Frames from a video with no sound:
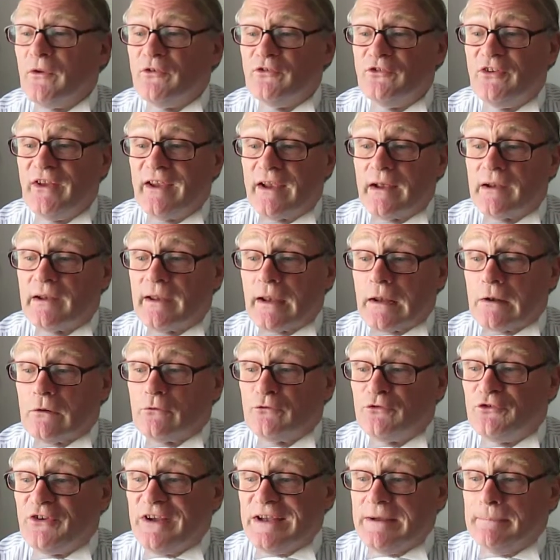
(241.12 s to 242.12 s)
dig a little
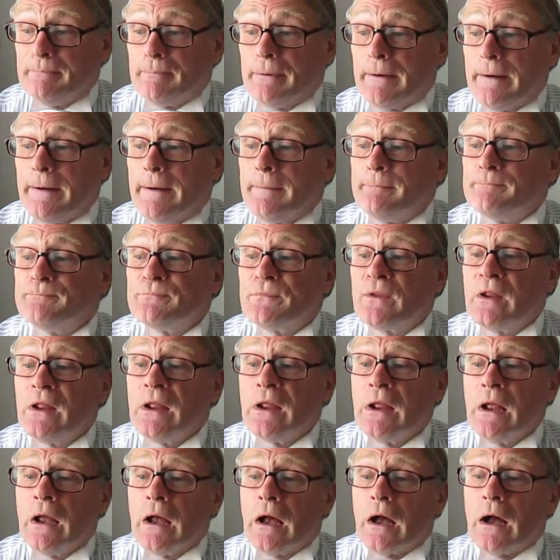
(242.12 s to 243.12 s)
deeper.
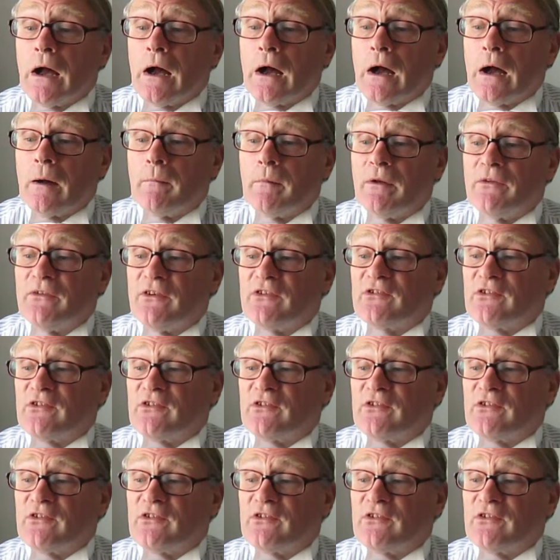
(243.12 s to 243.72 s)
And